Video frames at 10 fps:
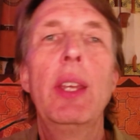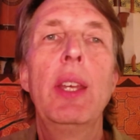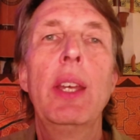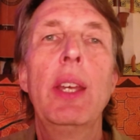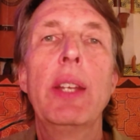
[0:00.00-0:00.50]

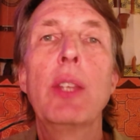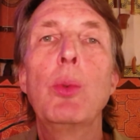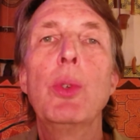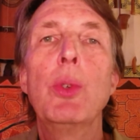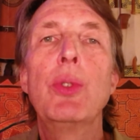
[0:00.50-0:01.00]
In other
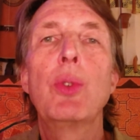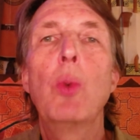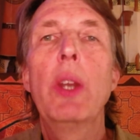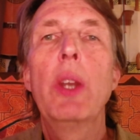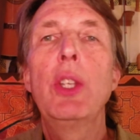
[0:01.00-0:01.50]
words,
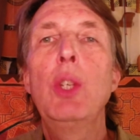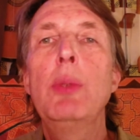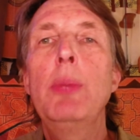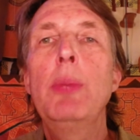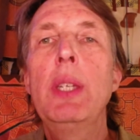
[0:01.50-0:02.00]
while the
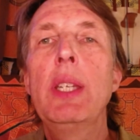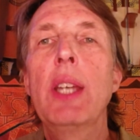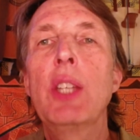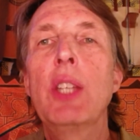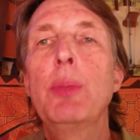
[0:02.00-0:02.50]
human being
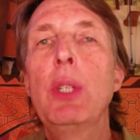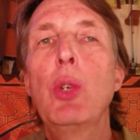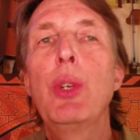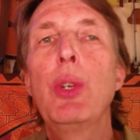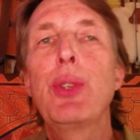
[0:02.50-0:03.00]
has been
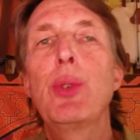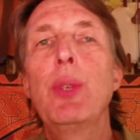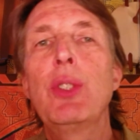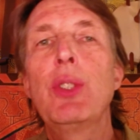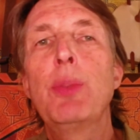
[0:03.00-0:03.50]
going through a
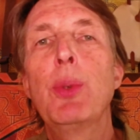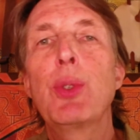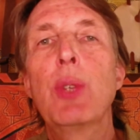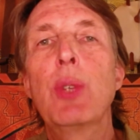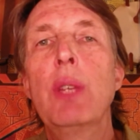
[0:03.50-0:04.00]

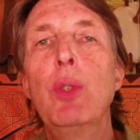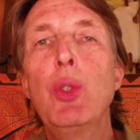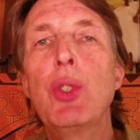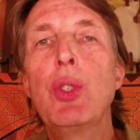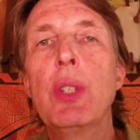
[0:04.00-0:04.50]
spiritual
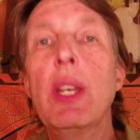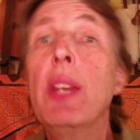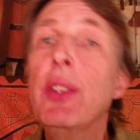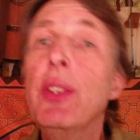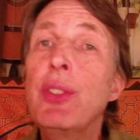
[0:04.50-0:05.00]
evolution,
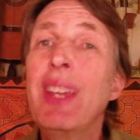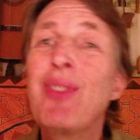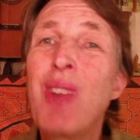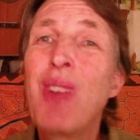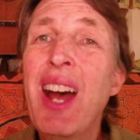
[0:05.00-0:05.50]
this gave
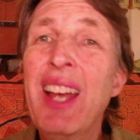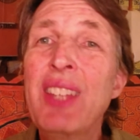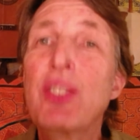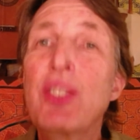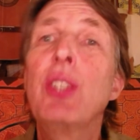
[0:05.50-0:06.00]

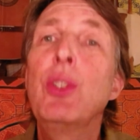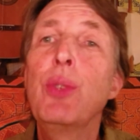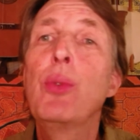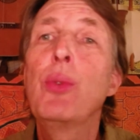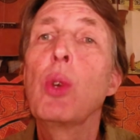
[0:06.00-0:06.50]
rise to the
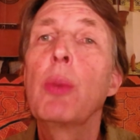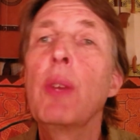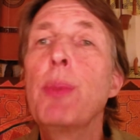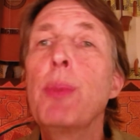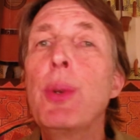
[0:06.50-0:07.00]
form
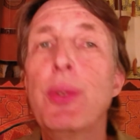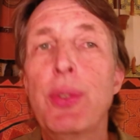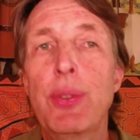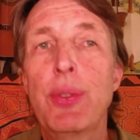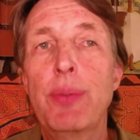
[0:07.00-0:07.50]
of
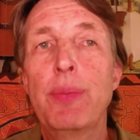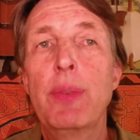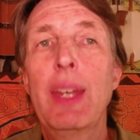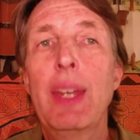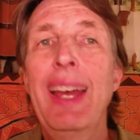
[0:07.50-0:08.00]
birds
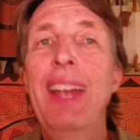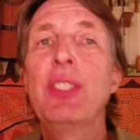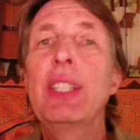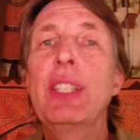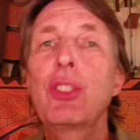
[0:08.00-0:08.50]
as
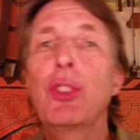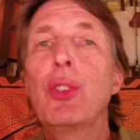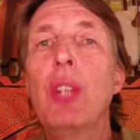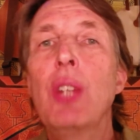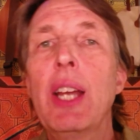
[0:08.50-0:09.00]
an
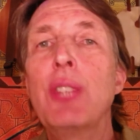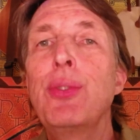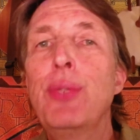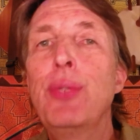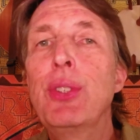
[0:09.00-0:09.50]
externalized
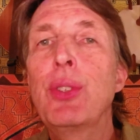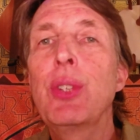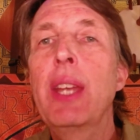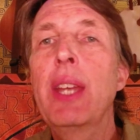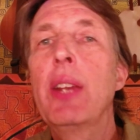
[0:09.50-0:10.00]
physical
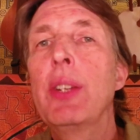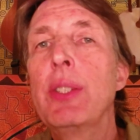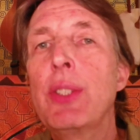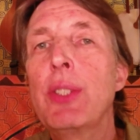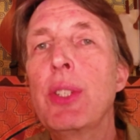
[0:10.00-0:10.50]

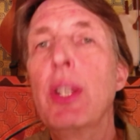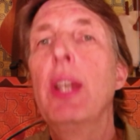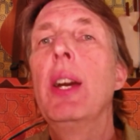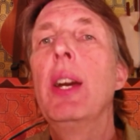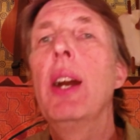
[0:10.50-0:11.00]
carriage
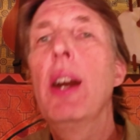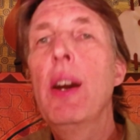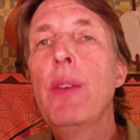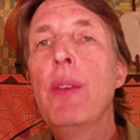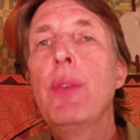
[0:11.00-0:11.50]

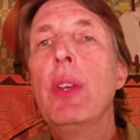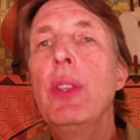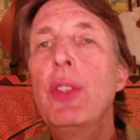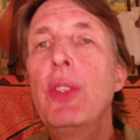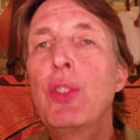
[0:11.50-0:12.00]
of
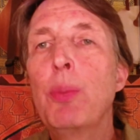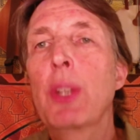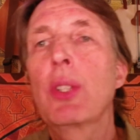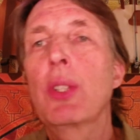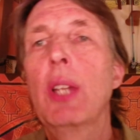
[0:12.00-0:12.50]
this
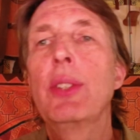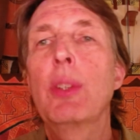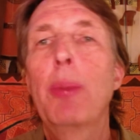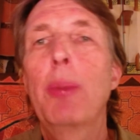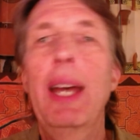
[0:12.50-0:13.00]
specialized
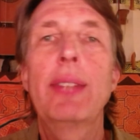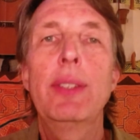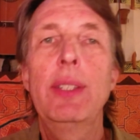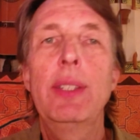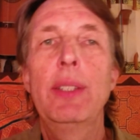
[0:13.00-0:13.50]
capacity.